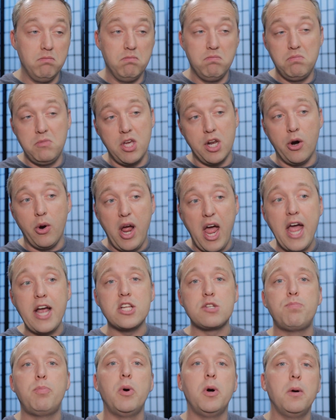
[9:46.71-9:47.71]
you know,
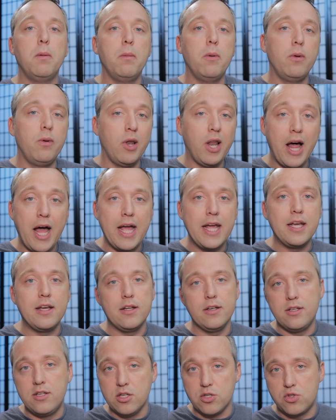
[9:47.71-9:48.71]
expert
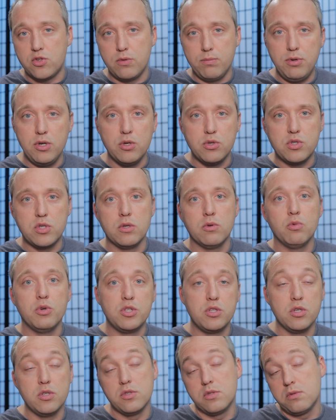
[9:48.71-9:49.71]
like distribution,
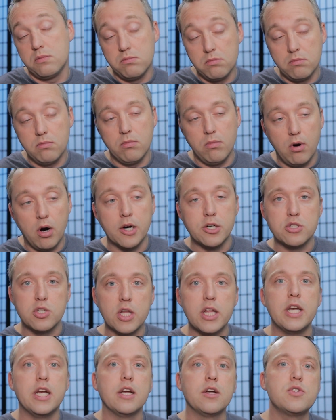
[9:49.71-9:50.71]
which is Arch
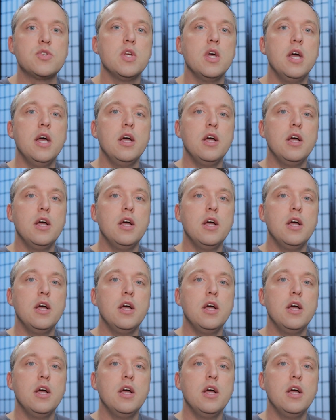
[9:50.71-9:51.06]
Linux